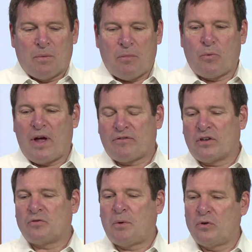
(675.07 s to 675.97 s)
but we have to
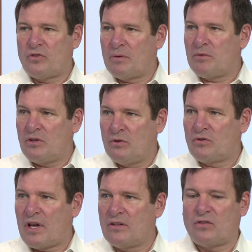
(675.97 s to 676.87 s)
expose them to use
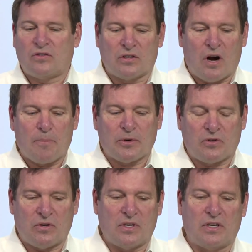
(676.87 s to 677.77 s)
cases, their
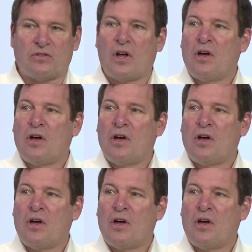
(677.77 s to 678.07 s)
opportunities.